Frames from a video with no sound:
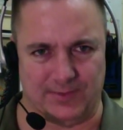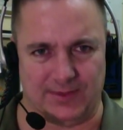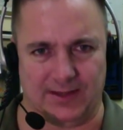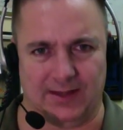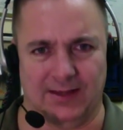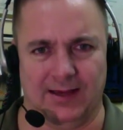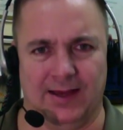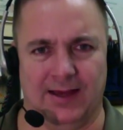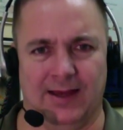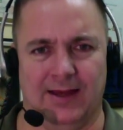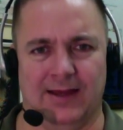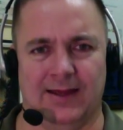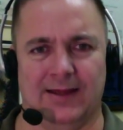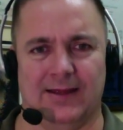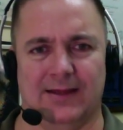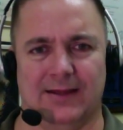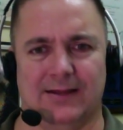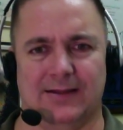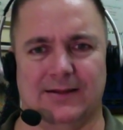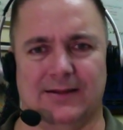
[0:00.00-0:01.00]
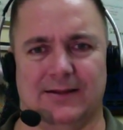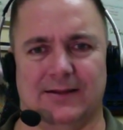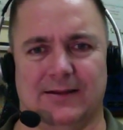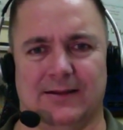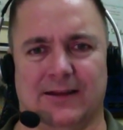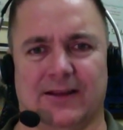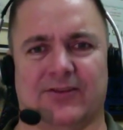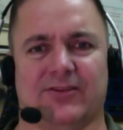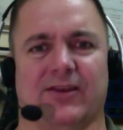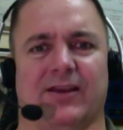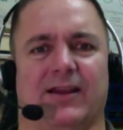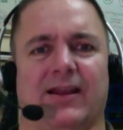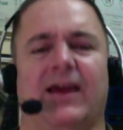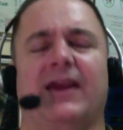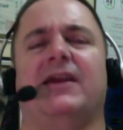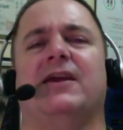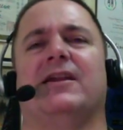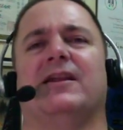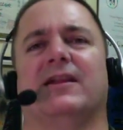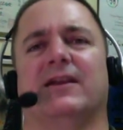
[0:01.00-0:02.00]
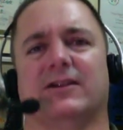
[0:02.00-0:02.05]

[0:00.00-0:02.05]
let's say, like an